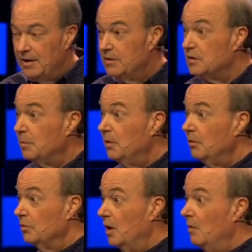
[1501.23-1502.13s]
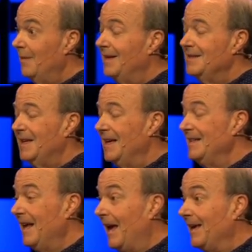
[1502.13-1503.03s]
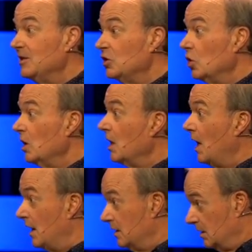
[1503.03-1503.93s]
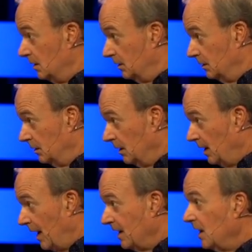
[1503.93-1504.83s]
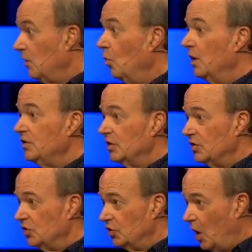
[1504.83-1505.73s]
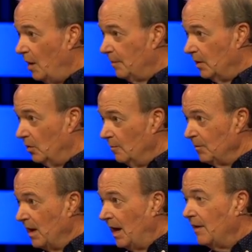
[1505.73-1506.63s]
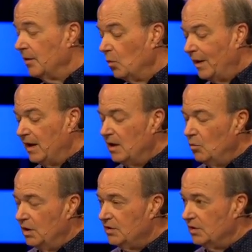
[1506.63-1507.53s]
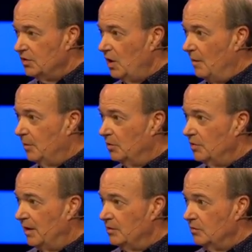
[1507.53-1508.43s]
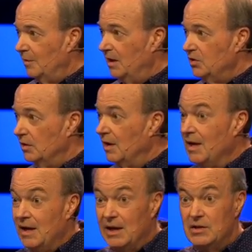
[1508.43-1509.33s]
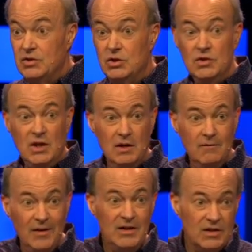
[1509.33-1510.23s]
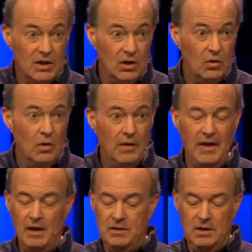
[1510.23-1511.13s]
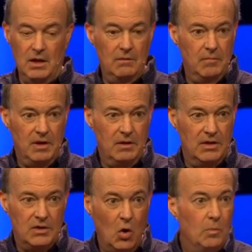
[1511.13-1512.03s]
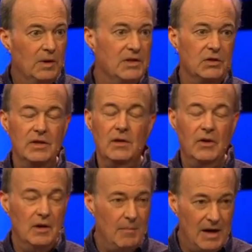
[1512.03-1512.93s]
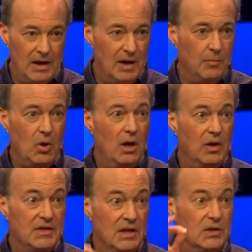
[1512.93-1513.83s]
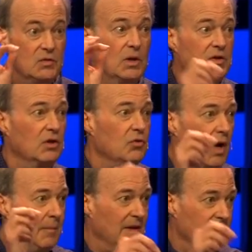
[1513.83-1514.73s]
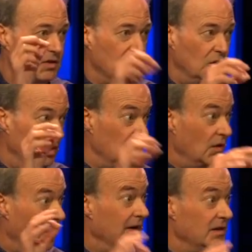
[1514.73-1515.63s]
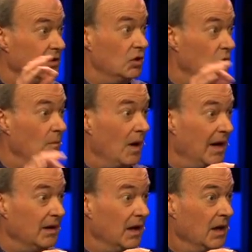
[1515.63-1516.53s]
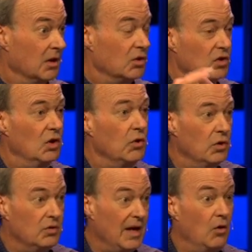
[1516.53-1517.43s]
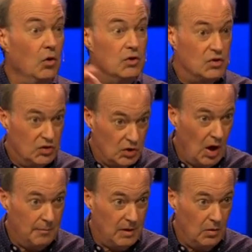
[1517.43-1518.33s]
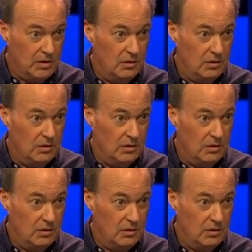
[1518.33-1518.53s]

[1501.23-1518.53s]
And in the spirit realm, Satan hates your guts. And he wants to stop you. And the way he wants to stop your transformation is just convincing you that it's hopeless, you're never going to make any progress. He just wants to drop his discouraging thoughts into your mind to slow you down or stop you.